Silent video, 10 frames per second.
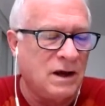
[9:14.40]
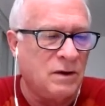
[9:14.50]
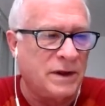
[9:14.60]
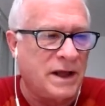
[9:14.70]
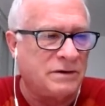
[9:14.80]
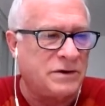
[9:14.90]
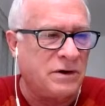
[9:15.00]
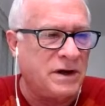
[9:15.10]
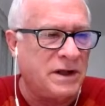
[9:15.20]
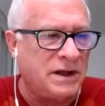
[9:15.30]
without
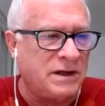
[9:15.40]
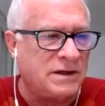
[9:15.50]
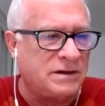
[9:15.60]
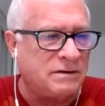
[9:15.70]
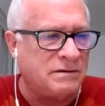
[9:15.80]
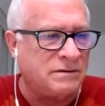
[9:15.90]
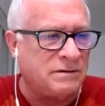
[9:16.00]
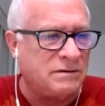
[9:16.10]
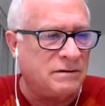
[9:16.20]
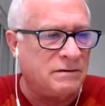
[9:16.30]
turning this
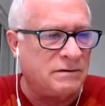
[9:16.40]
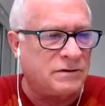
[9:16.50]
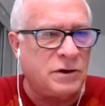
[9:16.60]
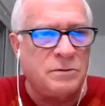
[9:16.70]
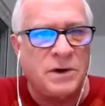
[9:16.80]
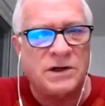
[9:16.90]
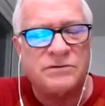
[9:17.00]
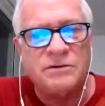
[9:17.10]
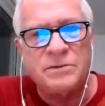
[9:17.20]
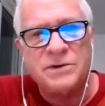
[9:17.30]
too much
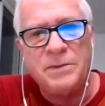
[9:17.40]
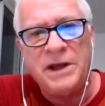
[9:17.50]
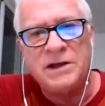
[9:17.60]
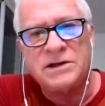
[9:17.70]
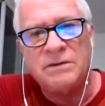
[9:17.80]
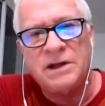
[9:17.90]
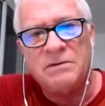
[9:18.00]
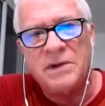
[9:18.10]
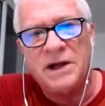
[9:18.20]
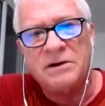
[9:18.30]
from being
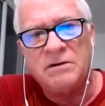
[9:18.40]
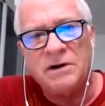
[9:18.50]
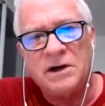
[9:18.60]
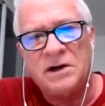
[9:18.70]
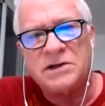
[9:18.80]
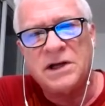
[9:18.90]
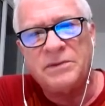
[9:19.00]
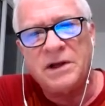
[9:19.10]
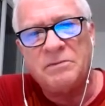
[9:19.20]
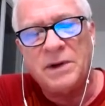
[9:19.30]
something medical into
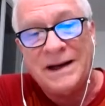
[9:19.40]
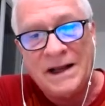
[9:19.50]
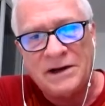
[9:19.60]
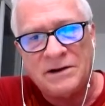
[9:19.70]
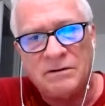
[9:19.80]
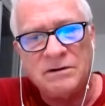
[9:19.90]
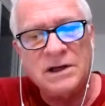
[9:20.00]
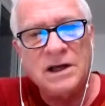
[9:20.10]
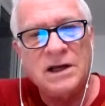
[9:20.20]
something political,